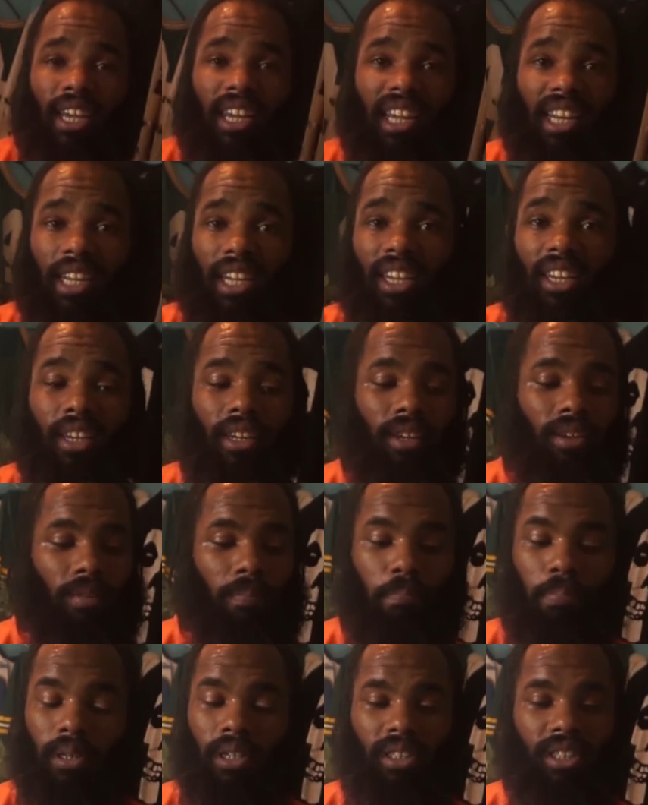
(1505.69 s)
any
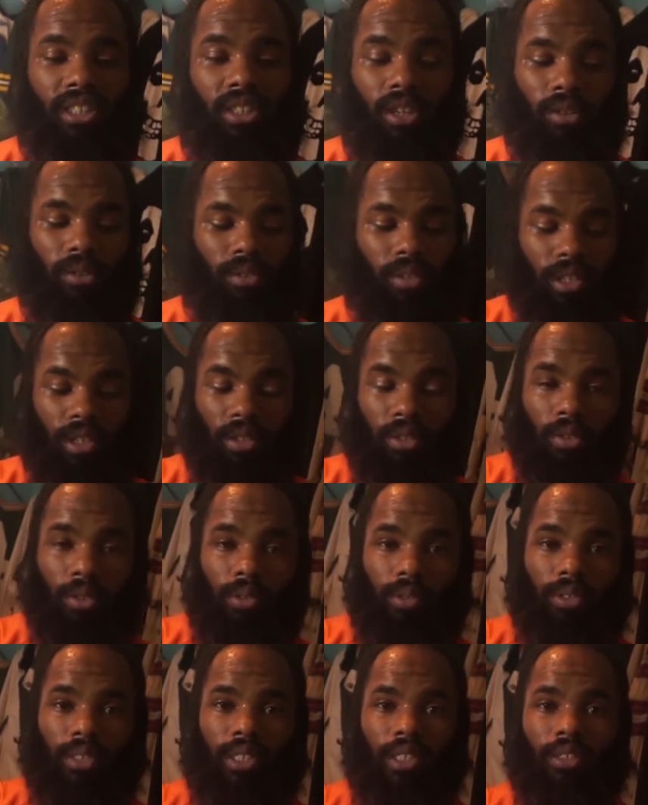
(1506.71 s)
books you don't
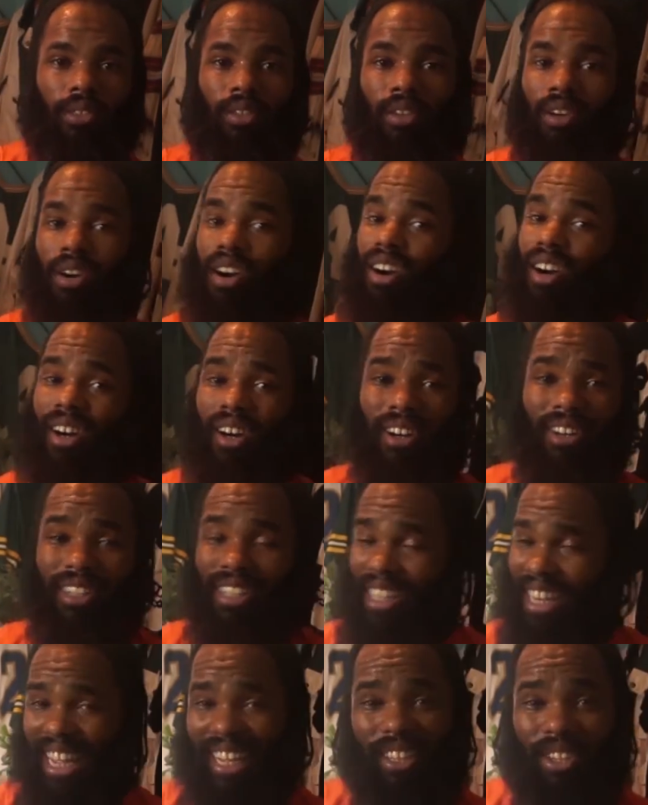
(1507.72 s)
use
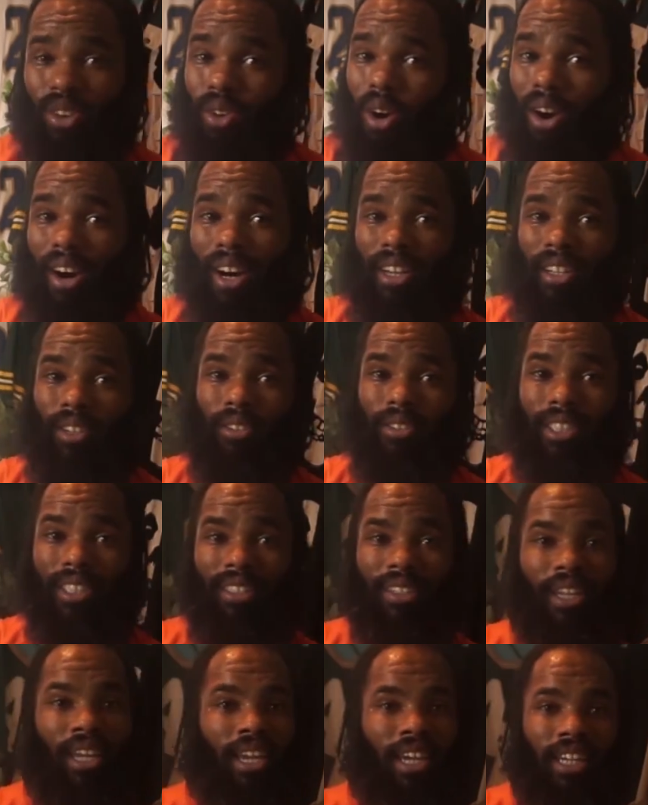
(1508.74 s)
or that you are
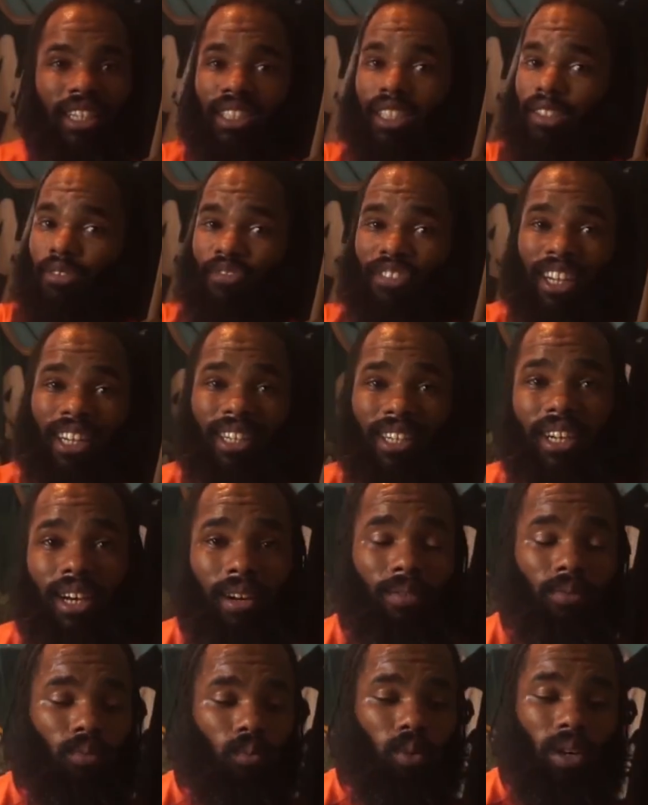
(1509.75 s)
using, just fill it
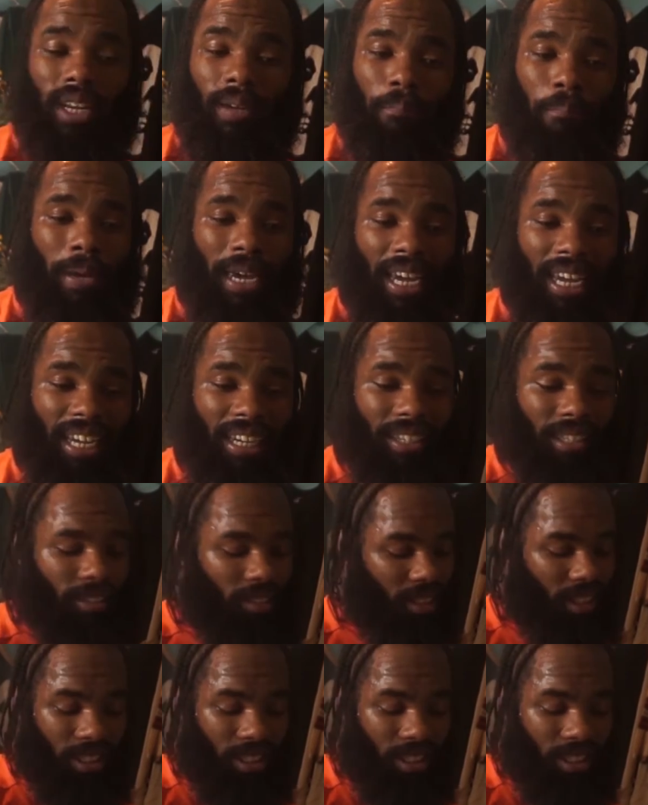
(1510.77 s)
up with a bag.